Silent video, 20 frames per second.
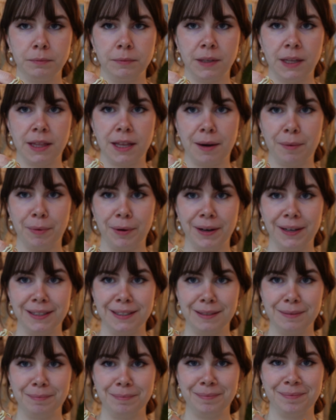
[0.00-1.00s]
and then it
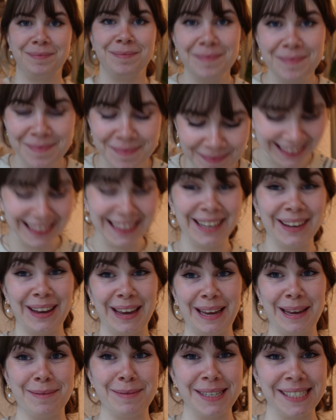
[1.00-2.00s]
breaks. Okay,
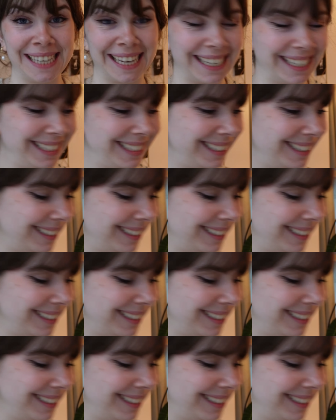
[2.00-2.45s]
give me a second.